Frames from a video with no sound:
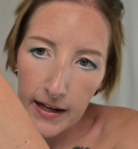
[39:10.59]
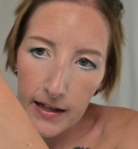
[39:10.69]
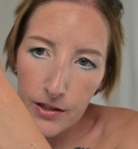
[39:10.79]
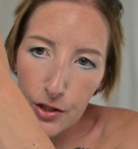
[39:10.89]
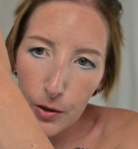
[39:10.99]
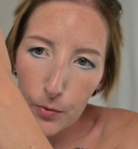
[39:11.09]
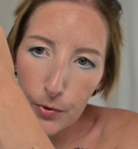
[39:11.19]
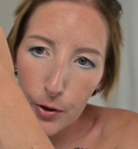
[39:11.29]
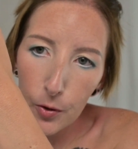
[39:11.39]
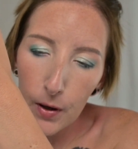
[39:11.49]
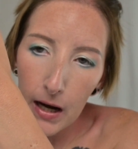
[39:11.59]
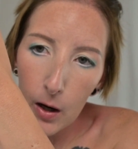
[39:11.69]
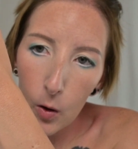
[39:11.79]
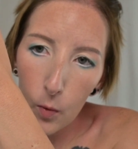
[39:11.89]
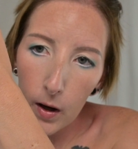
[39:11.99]
I don't know
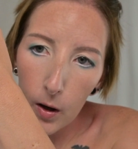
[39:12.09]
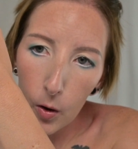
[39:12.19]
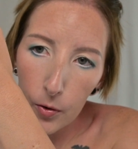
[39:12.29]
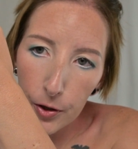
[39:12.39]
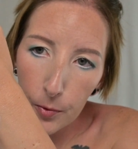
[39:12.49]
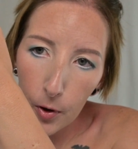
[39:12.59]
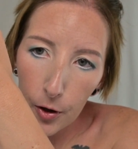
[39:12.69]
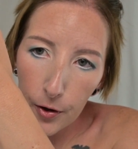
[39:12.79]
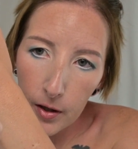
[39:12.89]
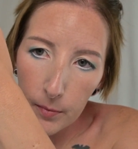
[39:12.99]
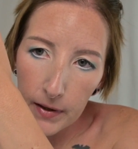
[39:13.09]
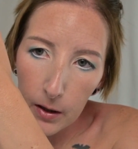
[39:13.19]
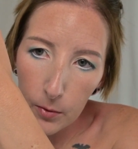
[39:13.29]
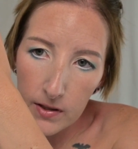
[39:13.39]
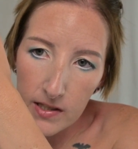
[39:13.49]
how well you are going to be
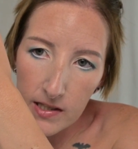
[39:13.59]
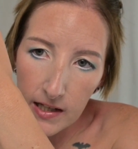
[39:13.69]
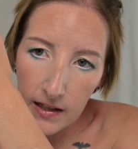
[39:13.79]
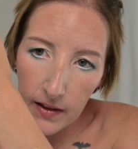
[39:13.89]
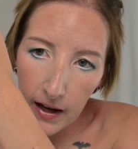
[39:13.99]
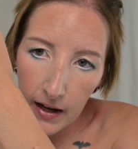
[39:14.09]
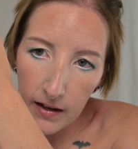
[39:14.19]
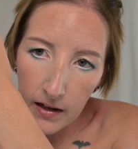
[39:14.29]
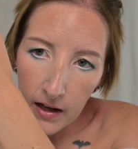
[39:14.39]
able to see that,